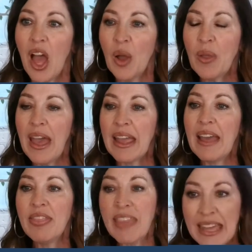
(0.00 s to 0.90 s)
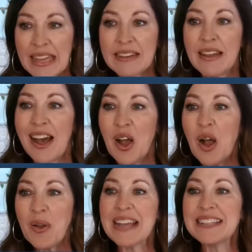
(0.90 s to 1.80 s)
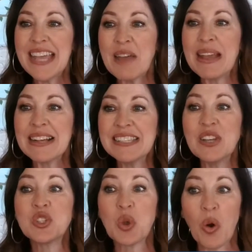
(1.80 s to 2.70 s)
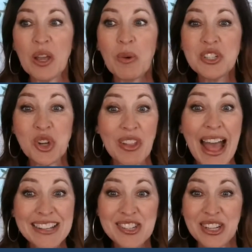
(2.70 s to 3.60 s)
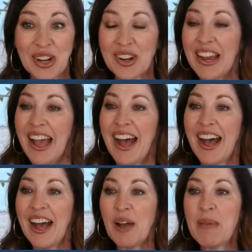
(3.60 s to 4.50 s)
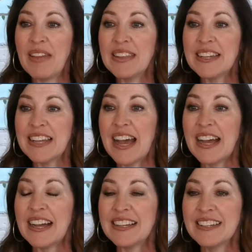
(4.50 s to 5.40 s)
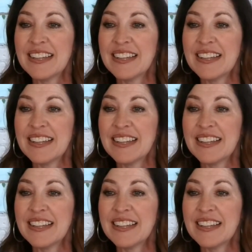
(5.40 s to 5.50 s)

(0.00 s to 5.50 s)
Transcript: Okay. And then, okay, Tammy, I see joy was your last year. And then